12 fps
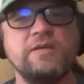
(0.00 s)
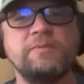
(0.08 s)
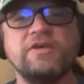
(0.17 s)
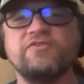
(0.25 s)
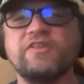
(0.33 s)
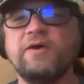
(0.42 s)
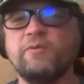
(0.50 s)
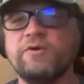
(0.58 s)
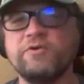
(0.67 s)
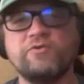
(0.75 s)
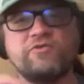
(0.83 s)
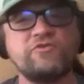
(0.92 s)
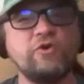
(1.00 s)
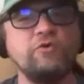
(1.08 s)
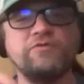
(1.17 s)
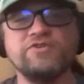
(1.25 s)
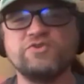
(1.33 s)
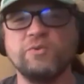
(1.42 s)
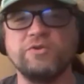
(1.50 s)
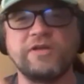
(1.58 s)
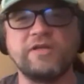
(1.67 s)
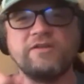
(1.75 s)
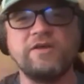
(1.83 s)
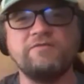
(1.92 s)
because that one is so visual, and
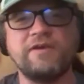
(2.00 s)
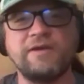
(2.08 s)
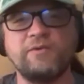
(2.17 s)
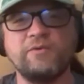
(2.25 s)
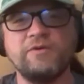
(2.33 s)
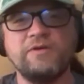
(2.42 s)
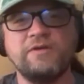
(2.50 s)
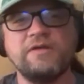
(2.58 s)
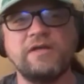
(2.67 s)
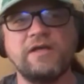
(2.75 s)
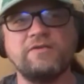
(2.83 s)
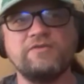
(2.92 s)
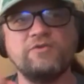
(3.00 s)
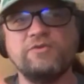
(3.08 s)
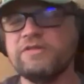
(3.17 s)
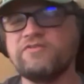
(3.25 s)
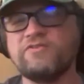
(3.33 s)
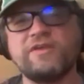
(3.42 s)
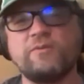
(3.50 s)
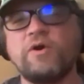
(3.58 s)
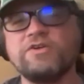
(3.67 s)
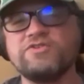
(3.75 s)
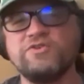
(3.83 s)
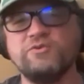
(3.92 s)
I love how it's like
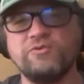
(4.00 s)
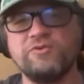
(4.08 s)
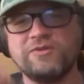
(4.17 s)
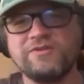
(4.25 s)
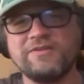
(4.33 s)
watching you,